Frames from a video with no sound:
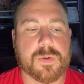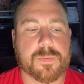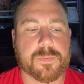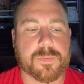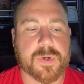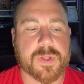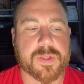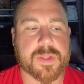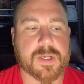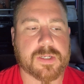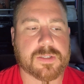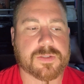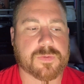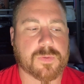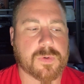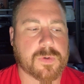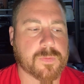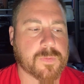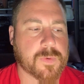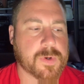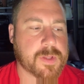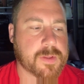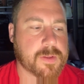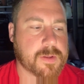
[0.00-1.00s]
But that's one
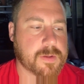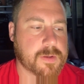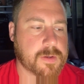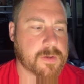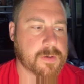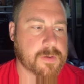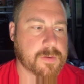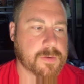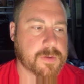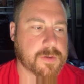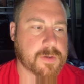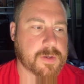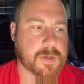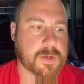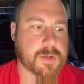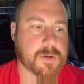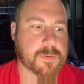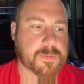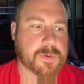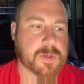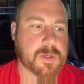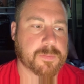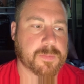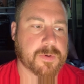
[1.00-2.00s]
way that, you know, you can
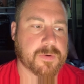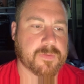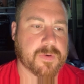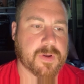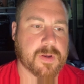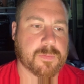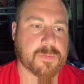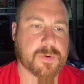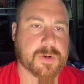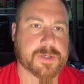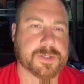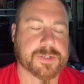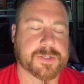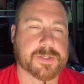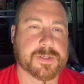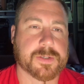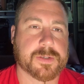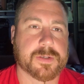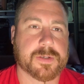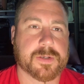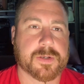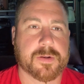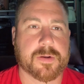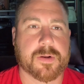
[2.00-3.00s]
help keep your
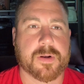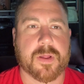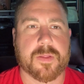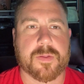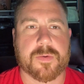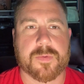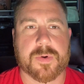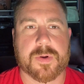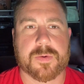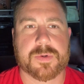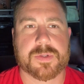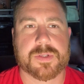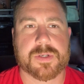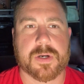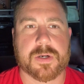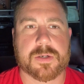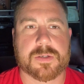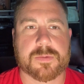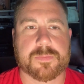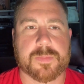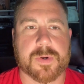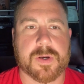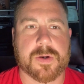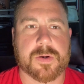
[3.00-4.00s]
vibration. You know, another way we talked
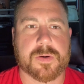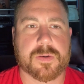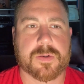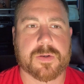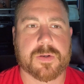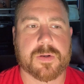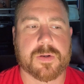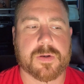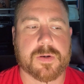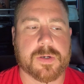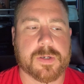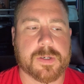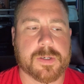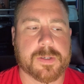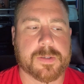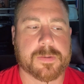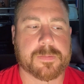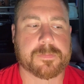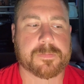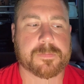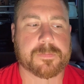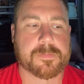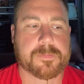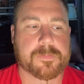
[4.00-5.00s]
about
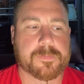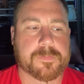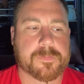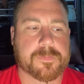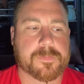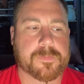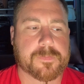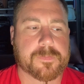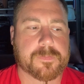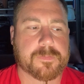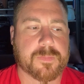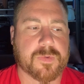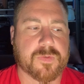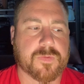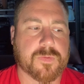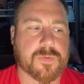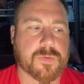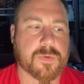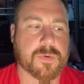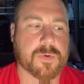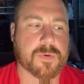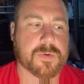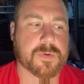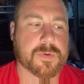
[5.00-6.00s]

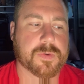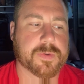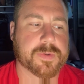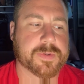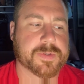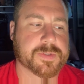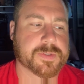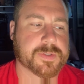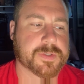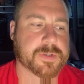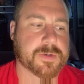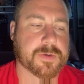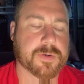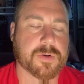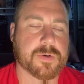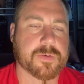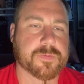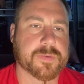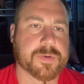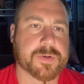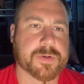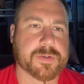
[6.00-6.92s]
before is engulfing